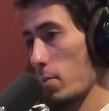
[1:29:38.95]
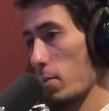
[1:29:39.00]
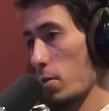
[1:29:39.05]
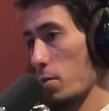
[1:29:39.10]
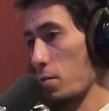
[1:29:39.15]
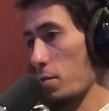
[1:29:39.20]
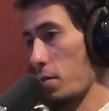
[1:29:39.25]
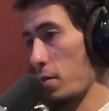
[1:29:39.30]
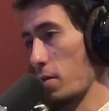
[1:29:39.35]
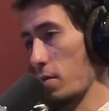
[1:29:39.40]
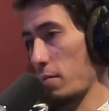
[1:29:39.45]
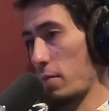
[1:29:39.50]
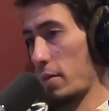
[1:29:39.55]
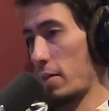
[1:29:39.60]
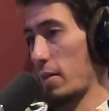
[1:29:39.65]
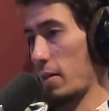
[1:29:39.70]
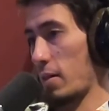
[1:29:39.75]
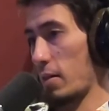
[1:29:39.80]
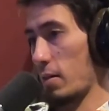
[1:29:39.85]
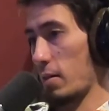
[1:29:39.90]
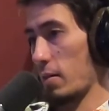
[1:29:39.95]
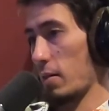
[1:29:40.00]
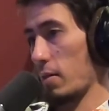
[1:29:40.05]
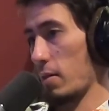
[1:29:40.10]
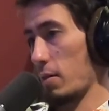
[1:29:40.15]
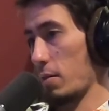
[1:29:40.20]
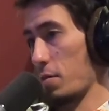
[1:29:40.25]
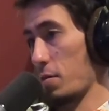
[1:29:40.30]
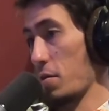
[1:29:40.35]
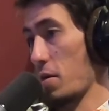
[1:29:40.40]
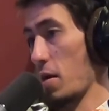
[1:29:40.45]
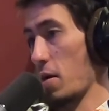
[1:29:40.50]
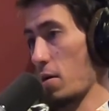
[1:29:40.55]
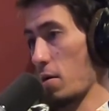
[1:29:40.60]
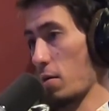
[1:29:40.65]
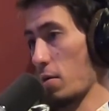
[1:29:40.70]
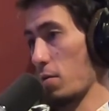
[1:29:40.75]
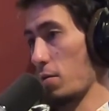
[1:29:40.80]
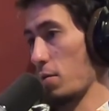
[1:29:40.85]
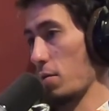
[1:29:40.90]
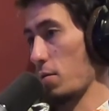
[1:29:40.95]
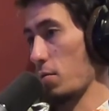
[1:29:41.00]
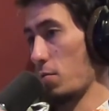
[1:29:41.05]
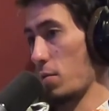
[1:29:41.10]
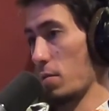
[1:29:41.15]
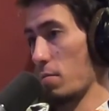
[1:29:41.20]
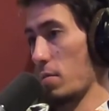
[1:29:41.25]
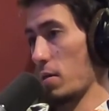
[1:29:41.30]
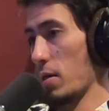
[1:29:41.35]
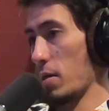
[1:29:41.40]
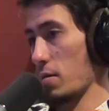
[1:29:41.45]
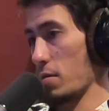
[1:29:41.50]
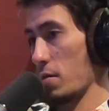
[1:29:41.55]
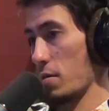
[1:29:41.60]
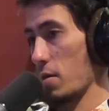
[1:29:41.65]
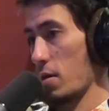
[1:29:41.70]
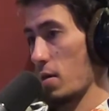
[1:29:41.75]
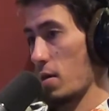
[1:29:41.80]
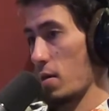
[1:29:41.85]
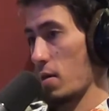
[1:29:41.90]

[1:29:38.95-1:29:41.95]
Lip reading: Usually I'll have the kick and snare going to one bus,